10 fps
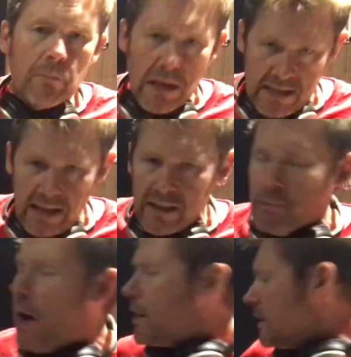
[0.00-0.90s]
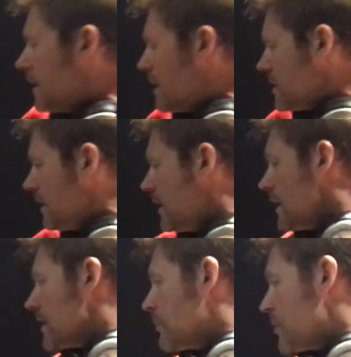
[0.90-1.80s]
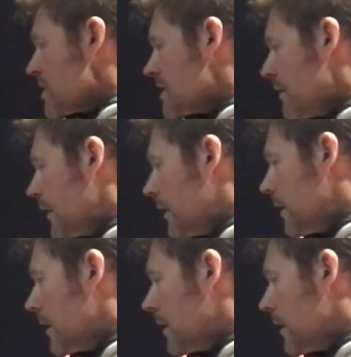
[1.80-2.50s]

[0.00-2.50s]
It's certainly barking nicely. Number 7.